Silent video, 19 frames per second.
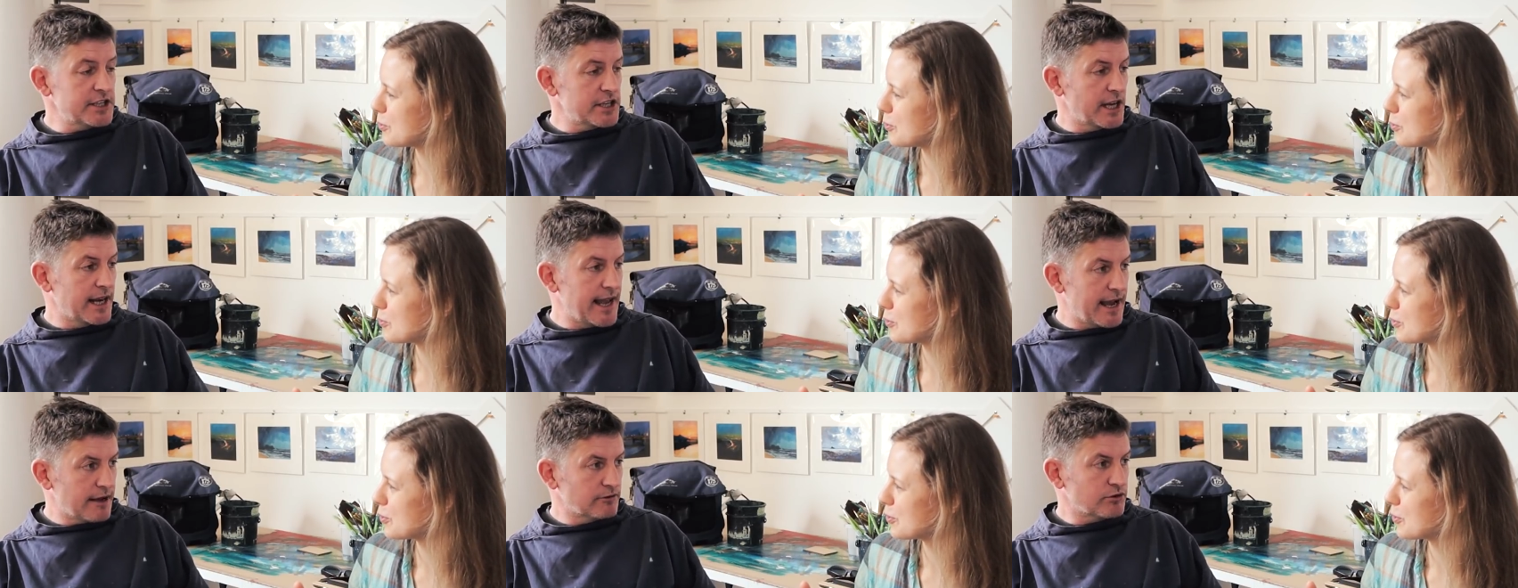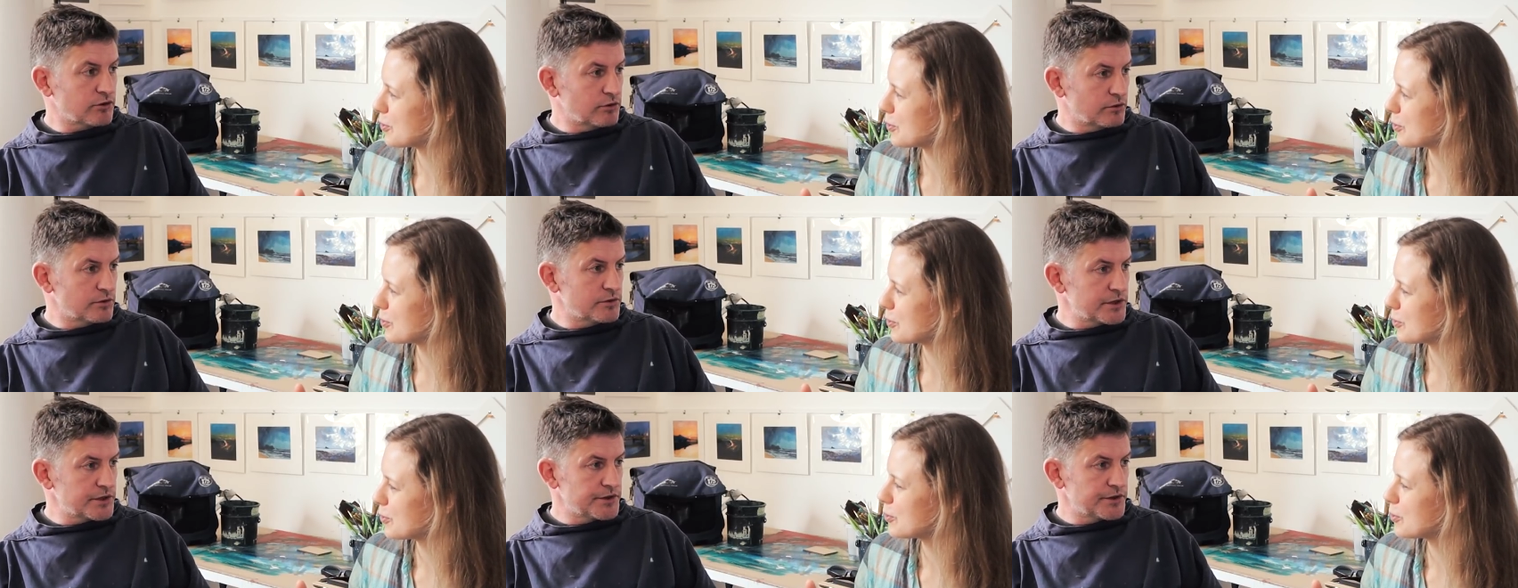Speaker 1: Initially
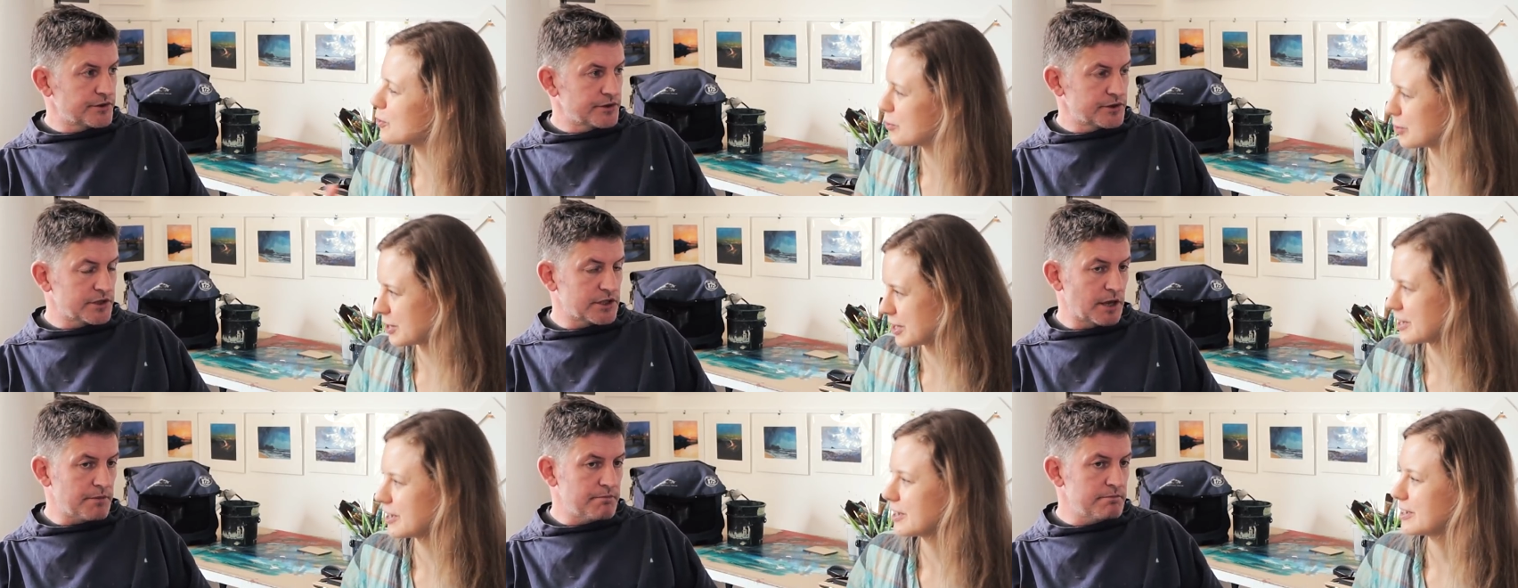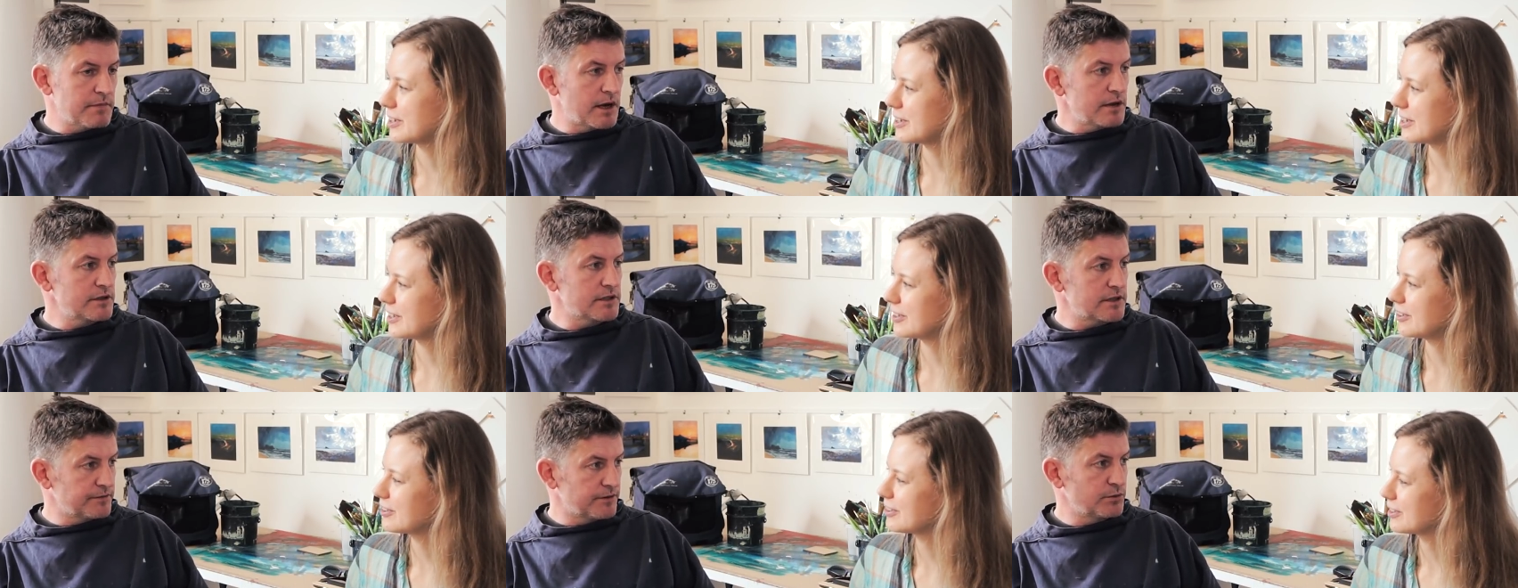outdoors. so
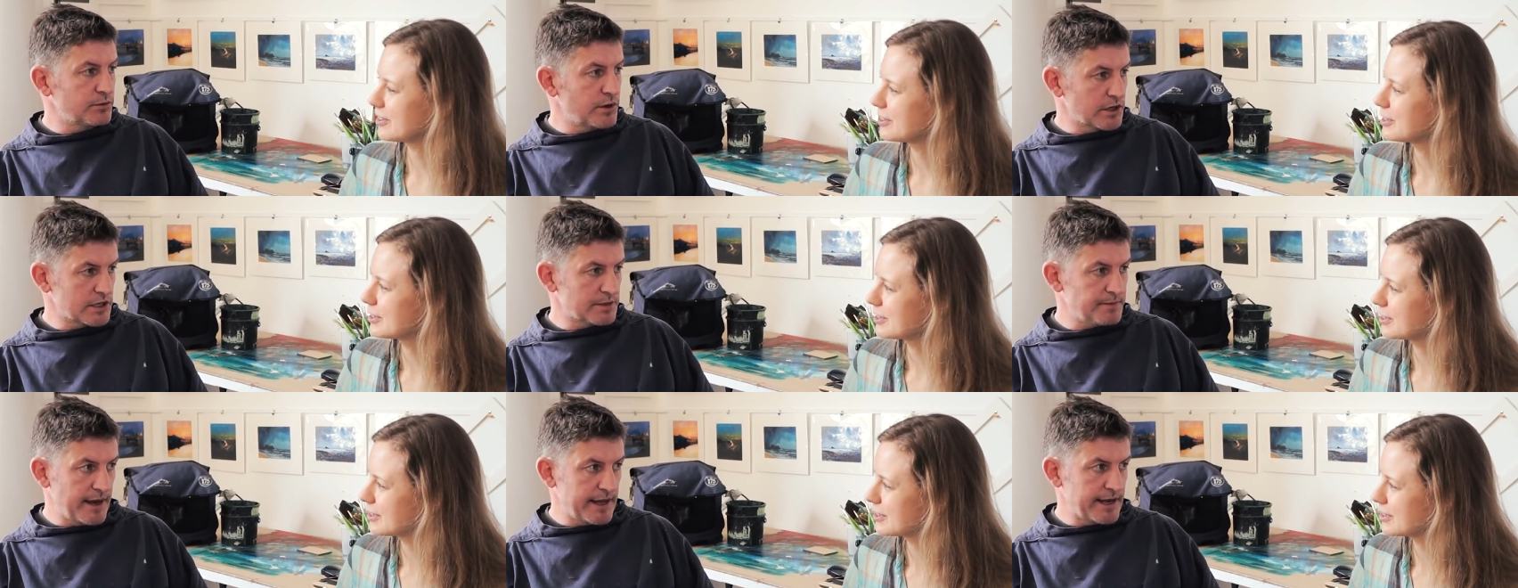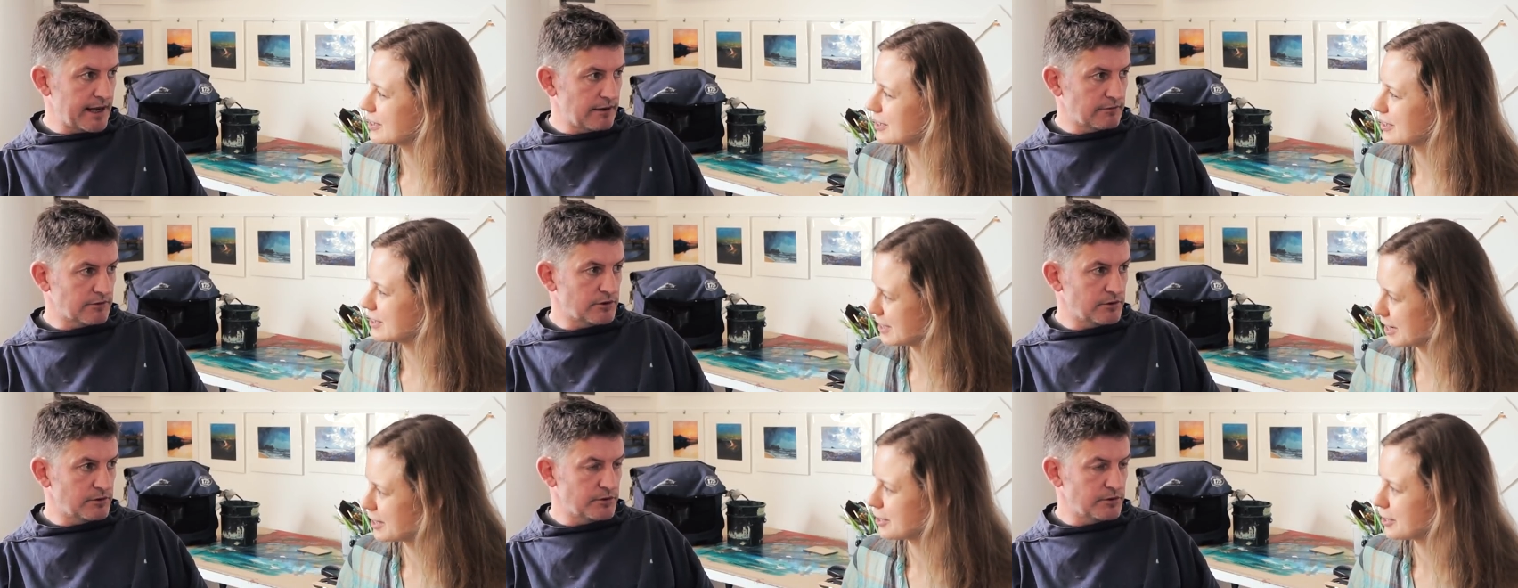most of the work's made